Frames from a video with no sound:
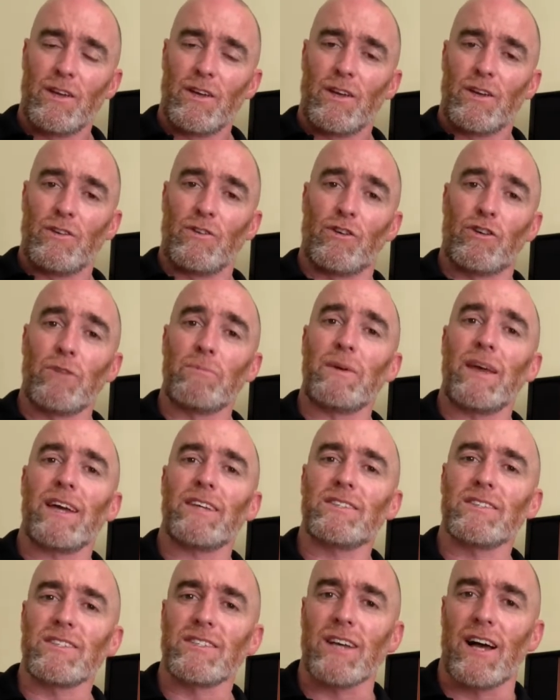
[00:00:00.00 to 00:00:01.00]
You could be
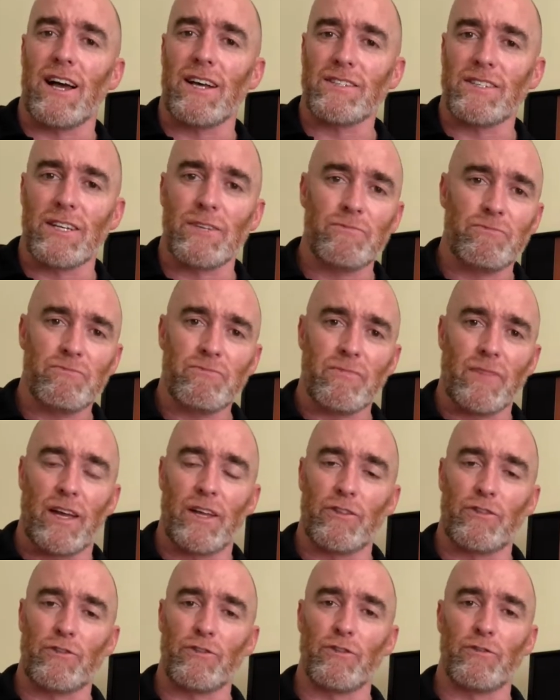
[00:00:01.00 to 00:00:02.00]
exercising
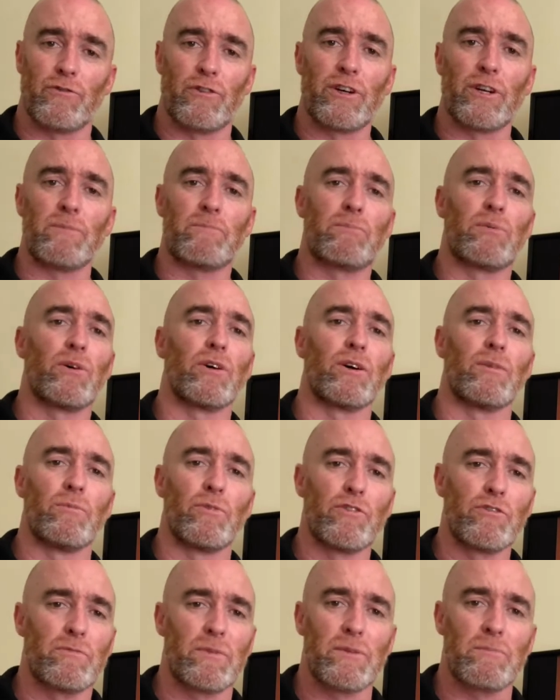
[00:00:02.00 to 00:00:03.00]
and through very poor
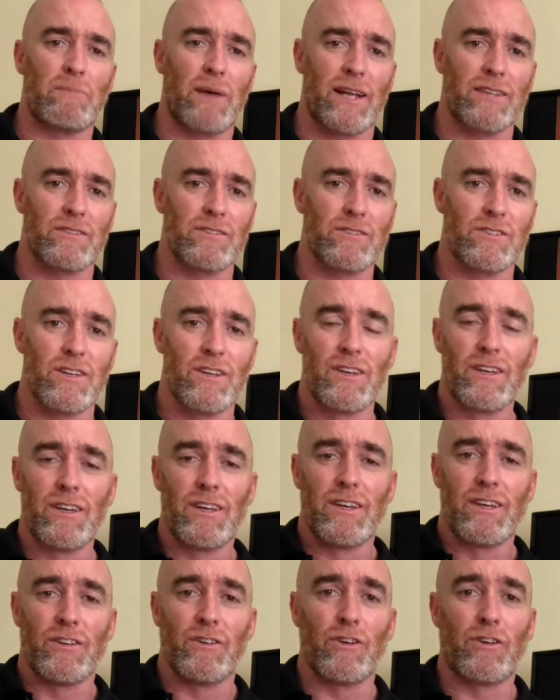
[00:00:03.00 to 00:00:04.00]
movement patterns,
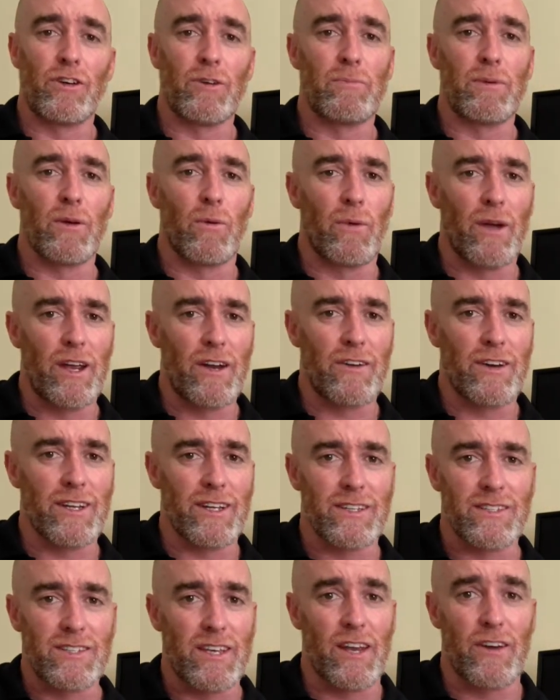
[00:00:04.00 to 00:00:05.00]
you could be wearing
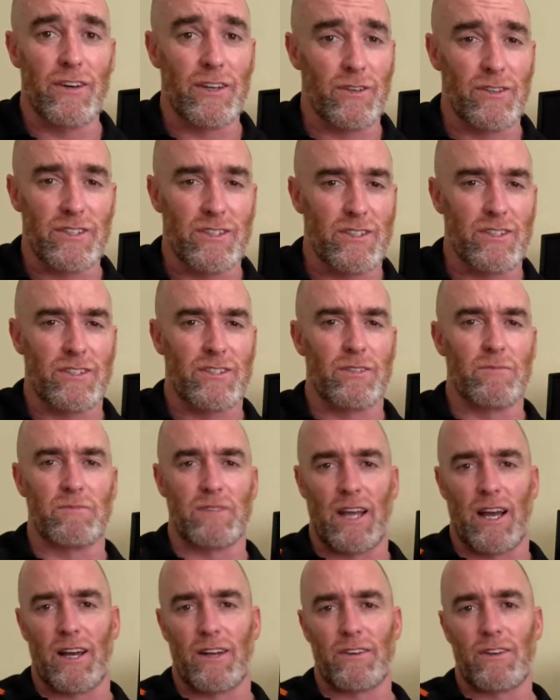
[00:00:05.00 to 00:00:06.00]
and tearing your system
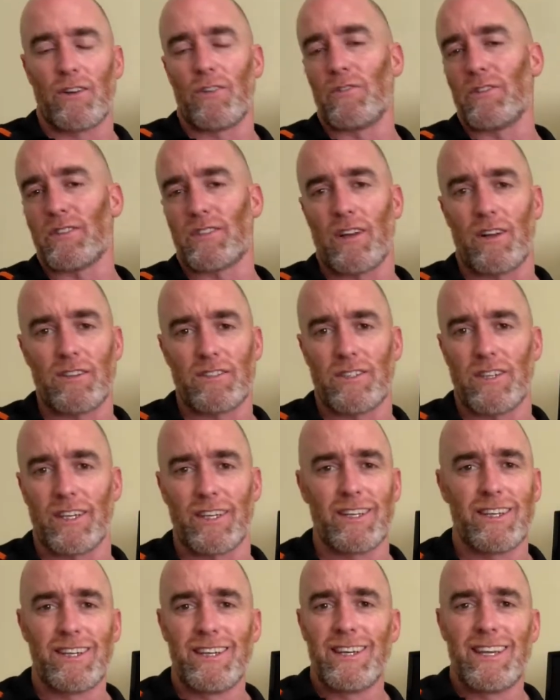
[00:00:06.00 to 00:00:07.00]
down,
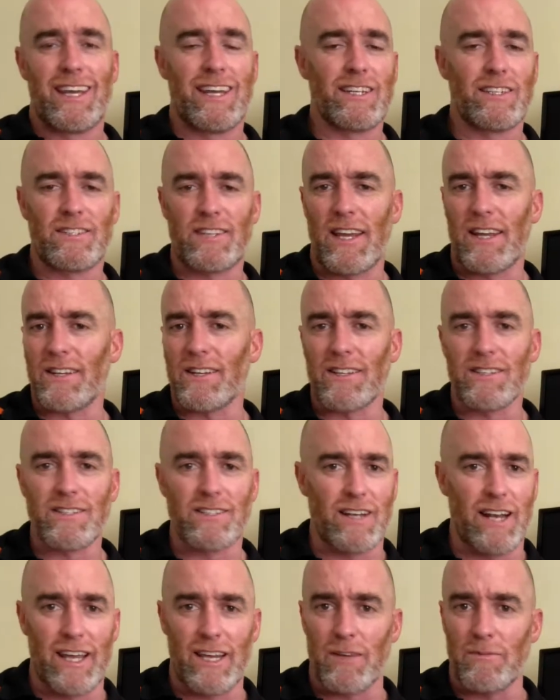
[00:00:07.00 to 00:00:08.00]
resulting in tendons,
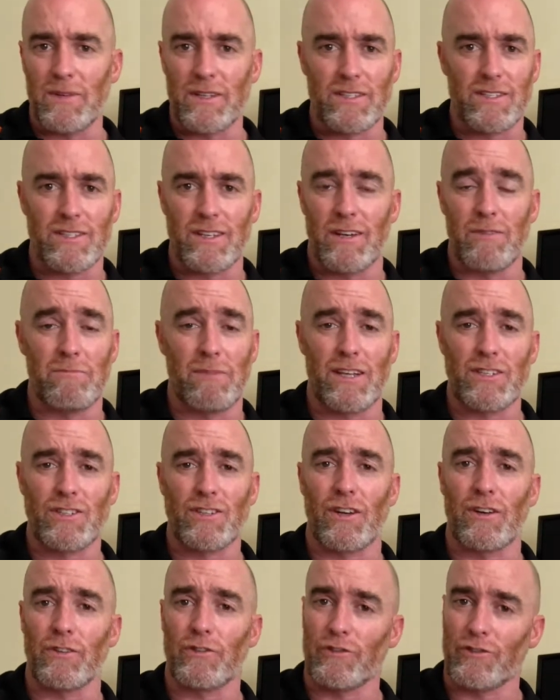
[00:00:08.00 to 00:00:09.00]
ligaments, and
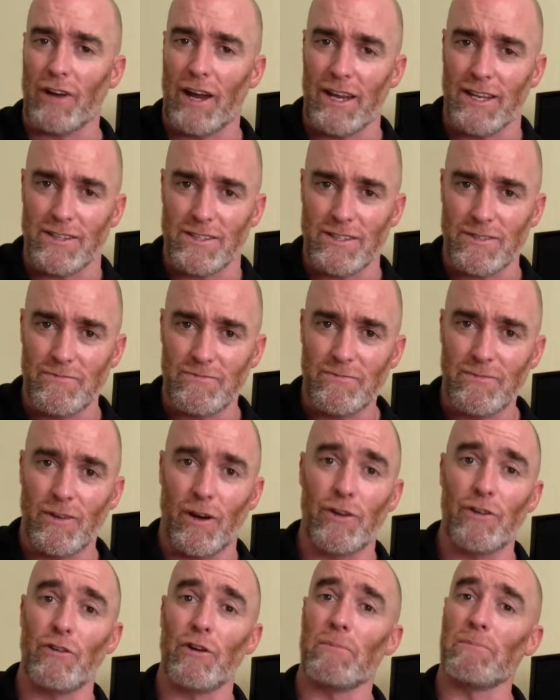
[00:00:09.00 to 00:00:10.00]
muscular strains
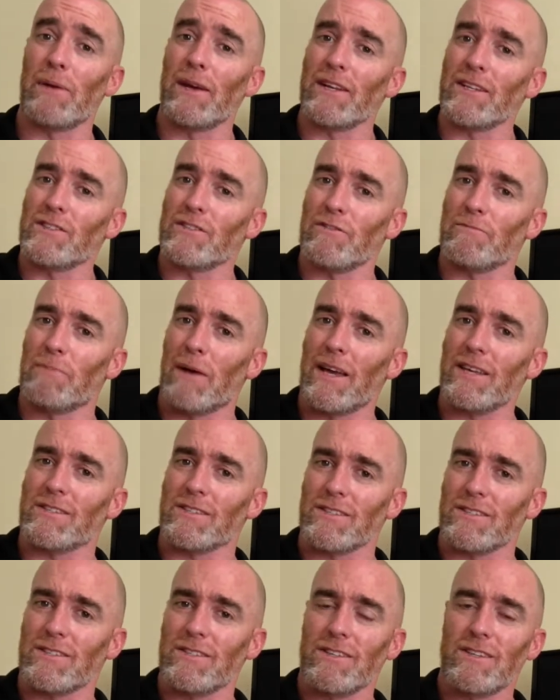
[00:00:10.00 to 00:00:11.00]
on a repetitive
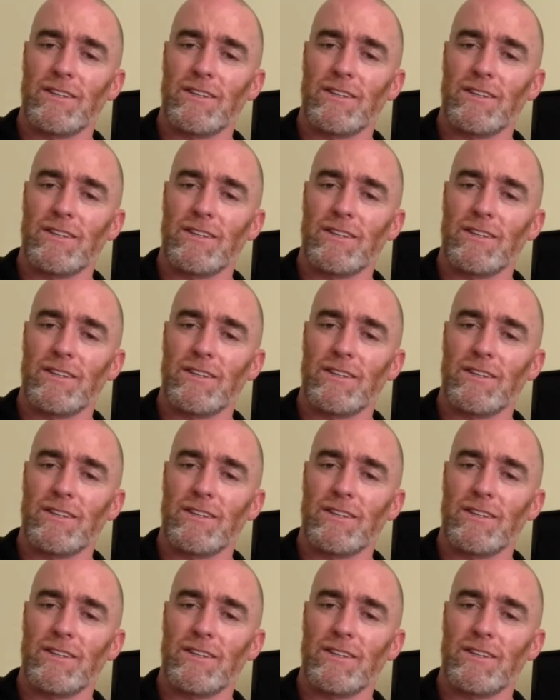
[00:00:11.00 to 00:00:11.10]
basis.